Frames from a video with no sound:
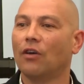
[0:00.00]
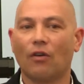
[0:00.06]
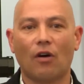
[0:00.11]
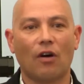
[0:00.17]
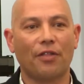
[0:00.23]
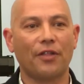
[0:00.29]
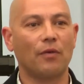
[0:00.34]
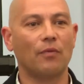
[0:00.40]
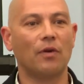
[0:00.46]

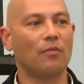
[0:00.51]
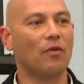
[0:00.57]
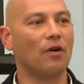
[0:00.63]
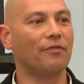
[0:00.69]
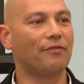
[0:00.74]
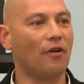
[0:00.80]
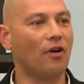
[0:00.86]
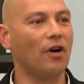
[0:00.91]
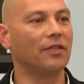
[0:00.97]
I think we
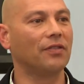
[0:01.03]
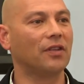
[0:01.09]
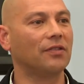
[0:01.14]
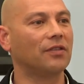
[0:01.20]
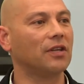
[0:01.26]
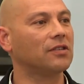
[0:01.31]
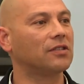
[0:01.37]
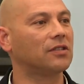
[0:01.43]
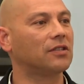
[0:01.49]
might find
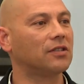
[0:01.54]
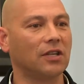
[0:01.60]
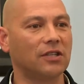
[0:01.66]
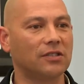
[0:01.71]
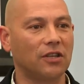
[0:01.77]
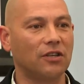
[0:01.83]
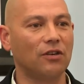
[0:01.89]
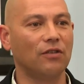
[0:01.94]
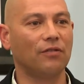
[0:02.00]
that there's,
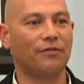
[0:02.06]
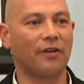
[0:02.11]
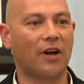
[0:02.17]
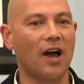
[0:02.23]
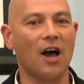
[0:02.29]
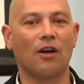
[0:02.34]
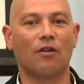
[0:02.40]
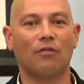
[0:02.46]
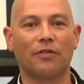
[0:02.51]
there's a new
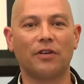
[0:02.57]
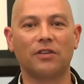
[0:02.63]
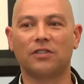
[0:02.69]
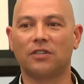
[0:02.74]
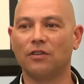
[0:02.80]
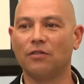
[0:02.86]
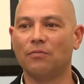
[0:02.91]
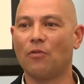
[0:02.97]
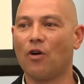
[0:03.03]
whakaaro, there's
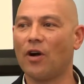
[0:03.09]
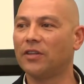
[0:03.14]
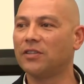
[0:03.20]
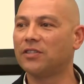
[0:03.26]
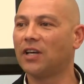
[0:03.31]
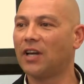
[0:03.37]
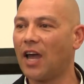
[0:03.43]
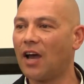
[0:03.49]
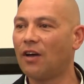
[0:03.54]
a new
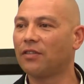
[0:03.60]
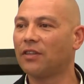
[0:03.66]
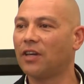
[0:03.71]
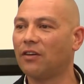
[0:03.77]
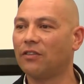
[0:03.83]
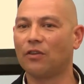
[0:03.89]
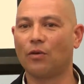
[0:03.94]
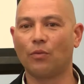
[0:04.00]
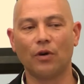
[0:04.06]
mindset out
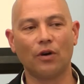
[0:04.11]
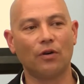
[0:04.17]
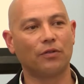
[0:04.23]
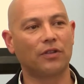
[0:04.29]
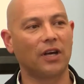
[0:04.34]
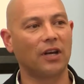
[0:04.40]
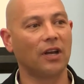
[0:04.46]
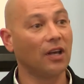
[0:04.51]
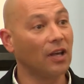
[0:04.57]
there in the
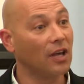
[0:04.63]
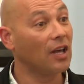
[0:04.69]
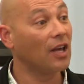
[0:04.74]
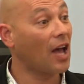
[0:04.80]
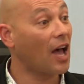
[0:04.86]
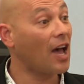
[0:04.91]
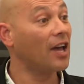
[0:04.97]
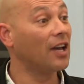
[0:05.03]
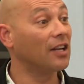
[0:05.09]
world that,
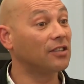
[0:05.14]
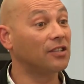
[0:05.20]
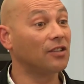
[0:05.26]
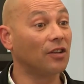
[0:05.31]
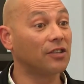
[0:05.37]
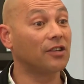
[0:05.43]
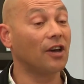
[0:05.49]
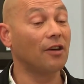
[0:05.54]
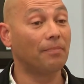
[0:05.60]
hey, it's
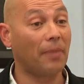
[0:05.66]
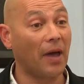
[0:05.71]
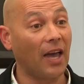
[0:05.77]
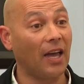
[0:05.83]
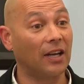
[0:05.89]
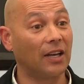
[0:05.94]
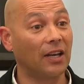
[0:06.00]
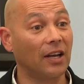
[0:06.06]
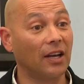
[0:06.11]
not so
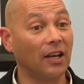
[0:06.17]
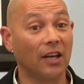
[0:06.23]
bad.